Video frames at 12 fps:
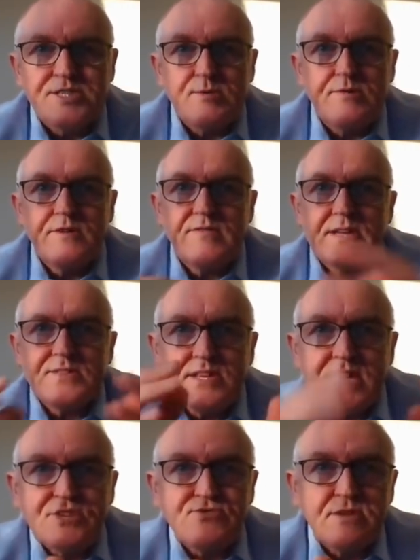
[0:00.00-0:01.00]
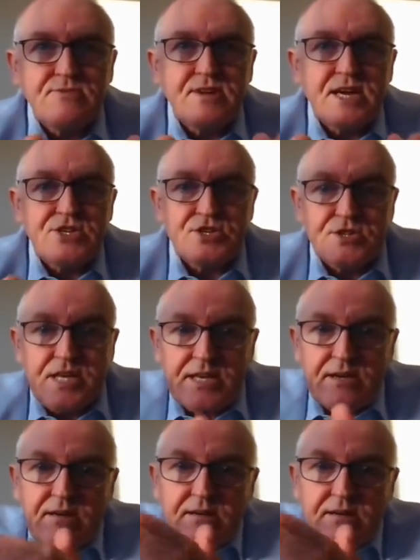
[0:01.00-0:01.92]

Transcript: So if you've had the natural infection, then